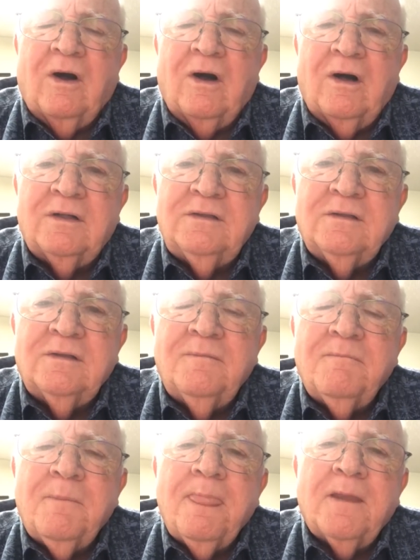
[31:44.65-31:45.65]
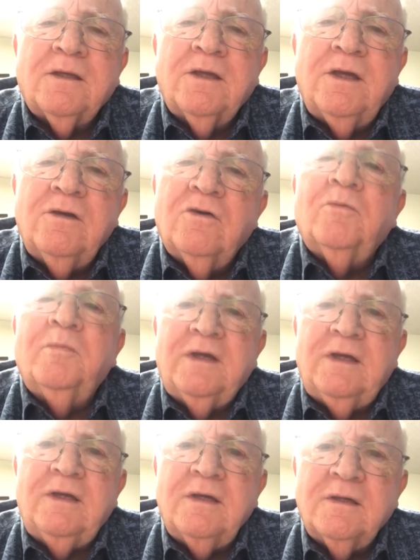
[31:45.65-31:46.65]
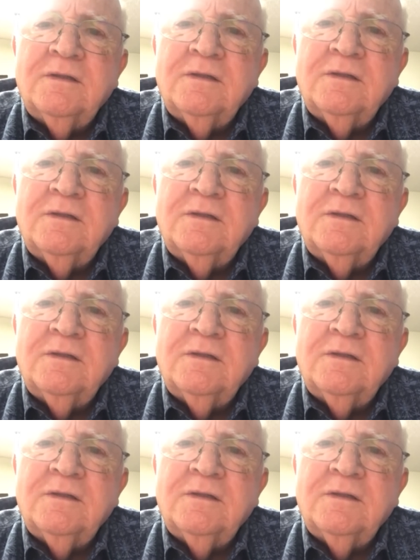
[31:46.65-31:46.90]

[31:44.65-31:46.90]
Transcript: God, kill me